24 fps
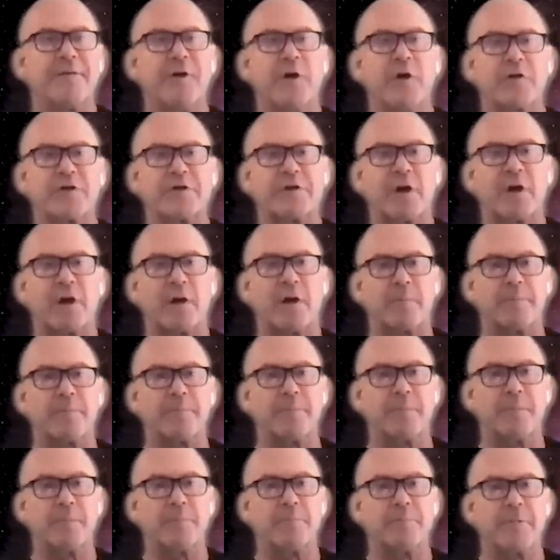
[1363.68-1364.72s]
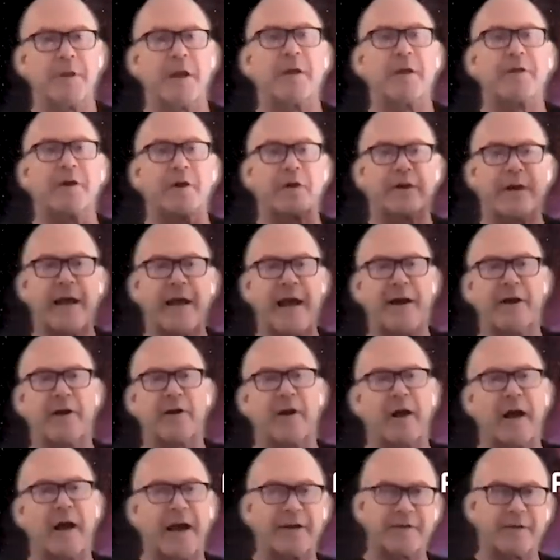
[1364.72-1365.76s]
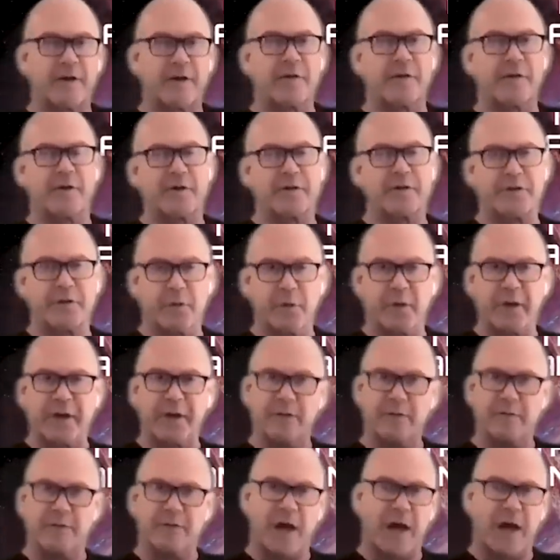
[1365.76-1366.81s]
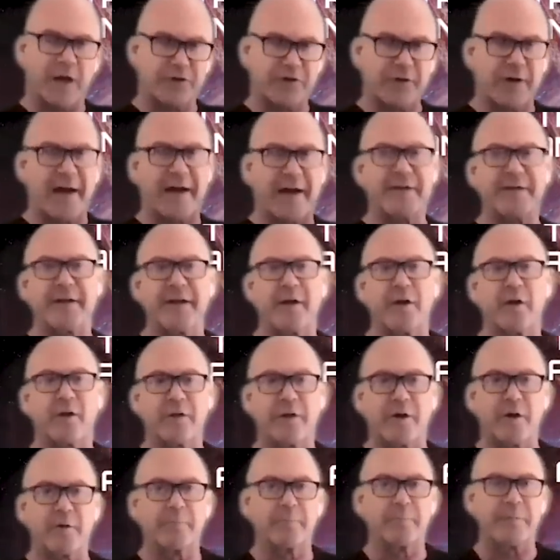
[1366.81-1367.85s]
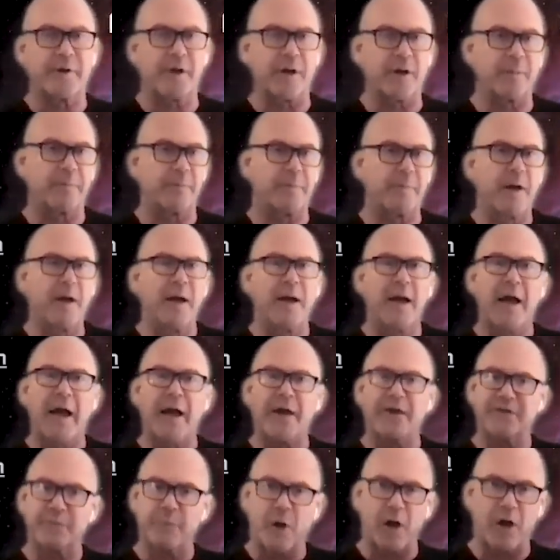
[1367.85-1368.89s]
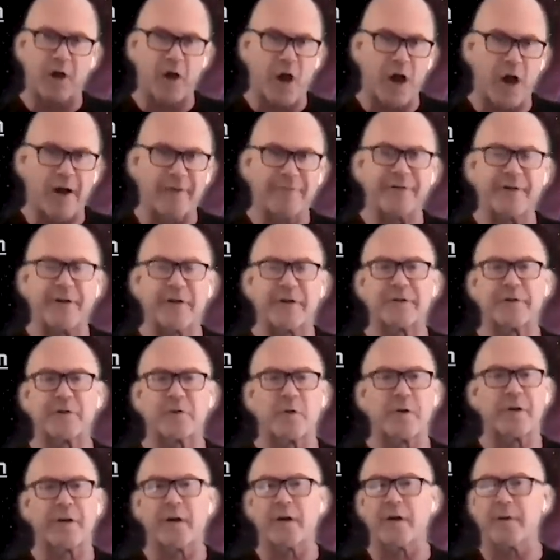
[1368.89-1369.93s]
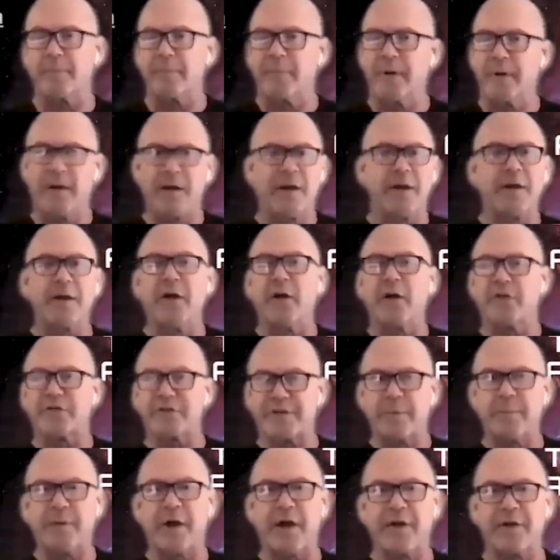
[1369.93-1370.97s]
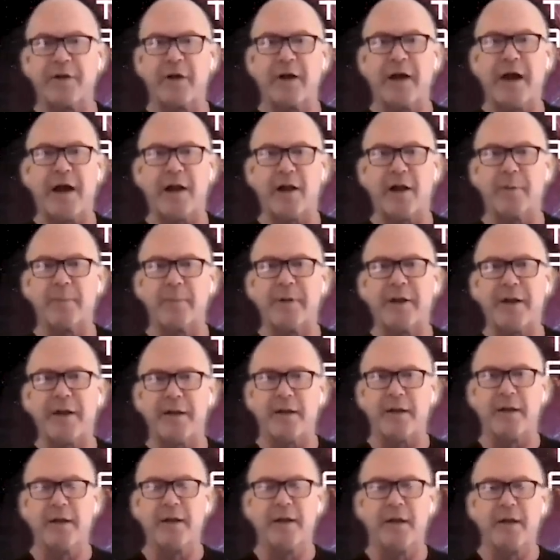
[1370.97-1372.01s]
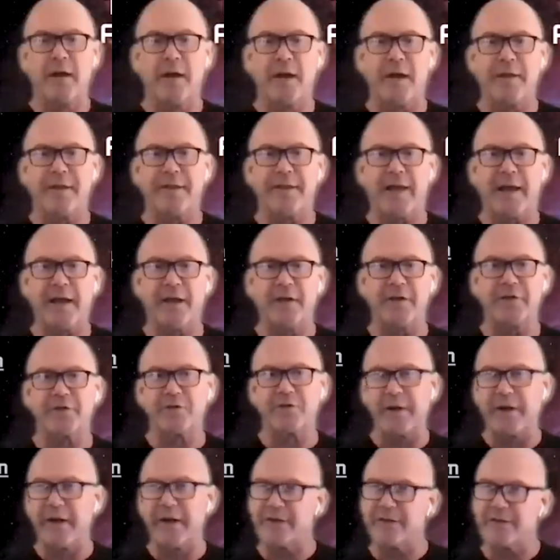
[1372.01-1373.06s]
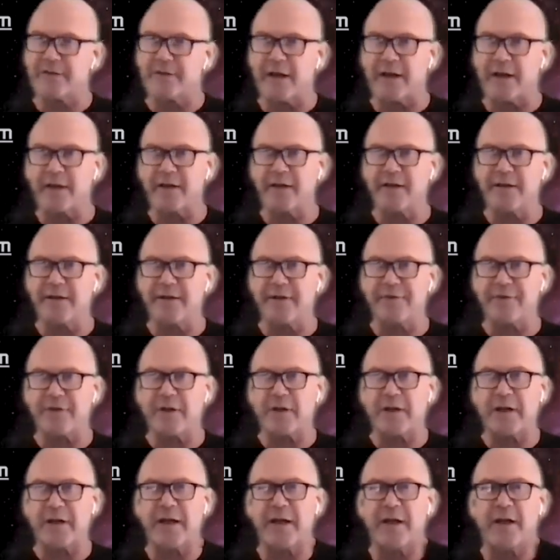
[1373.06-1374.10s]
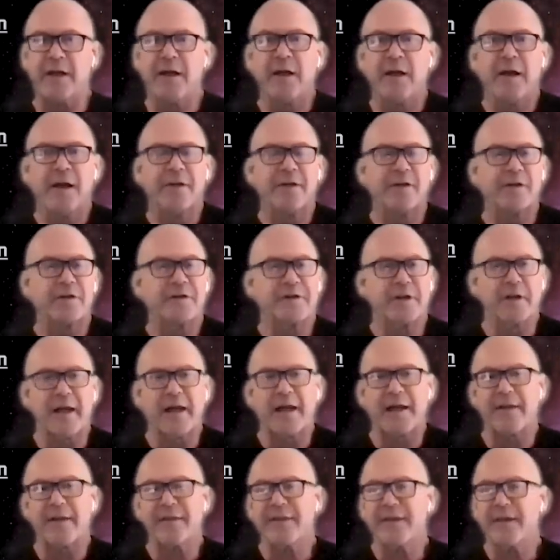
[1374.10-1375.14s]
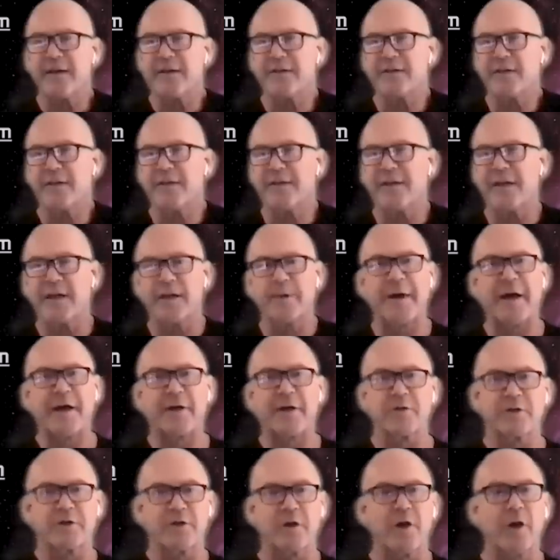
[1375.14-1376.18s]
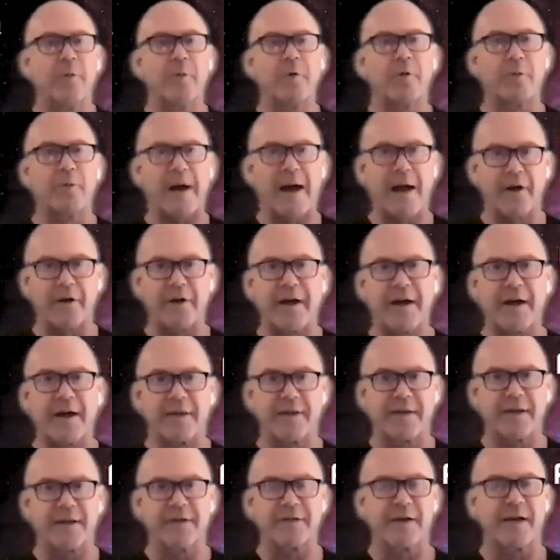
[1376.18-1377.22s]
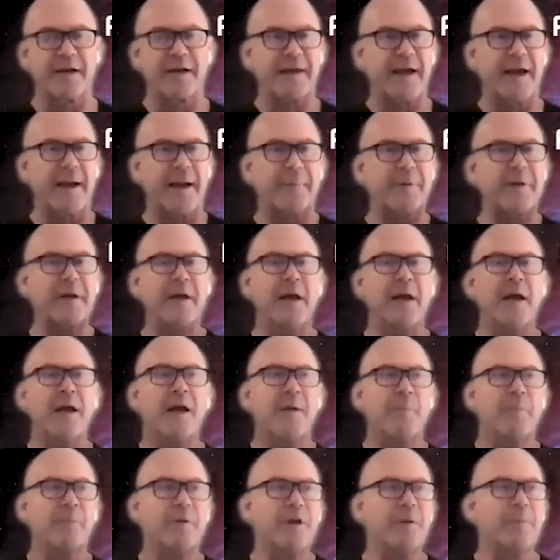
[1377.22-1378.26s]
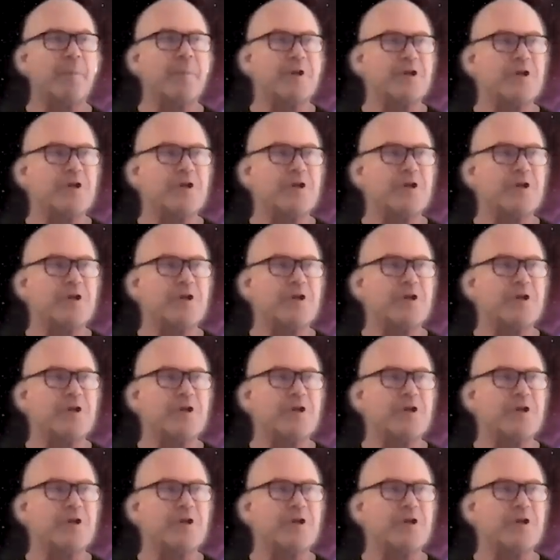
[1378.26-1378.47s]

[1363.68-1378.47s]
folks are they're categorized, they're doing contracting, or they're a small office, or they're, you know, some other element that is treated slightly differently. There's a lot of things to think about, global routing and things like that. But the